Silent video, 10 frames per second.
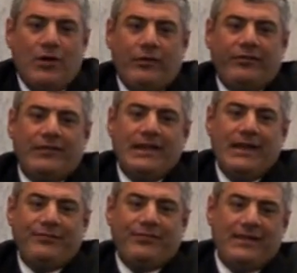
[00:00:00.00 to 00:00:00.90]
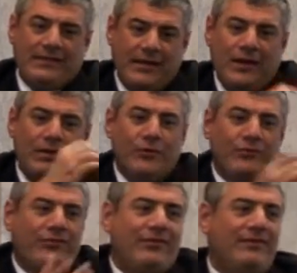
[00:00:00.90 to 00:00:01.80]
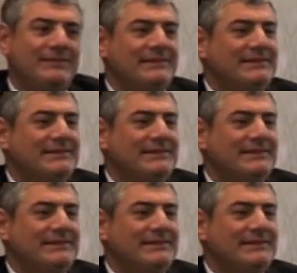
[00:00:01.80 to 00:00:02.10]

long sleeves that are loose.